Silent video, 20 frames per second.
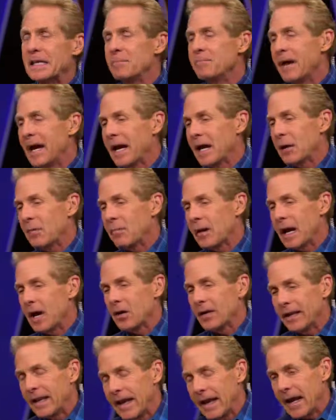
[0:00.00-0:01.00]
mad
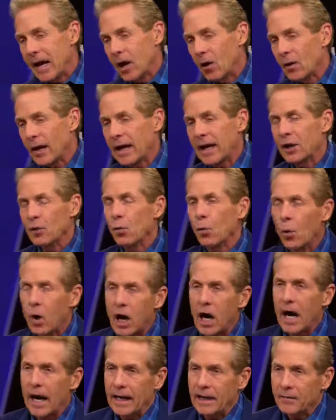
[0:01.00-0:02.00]
about now and
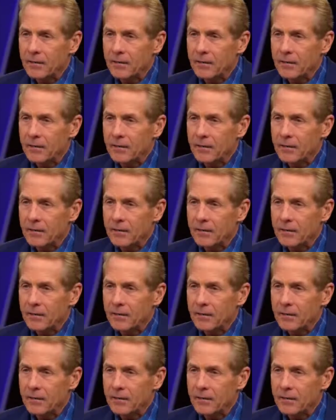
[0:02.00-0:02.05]
why?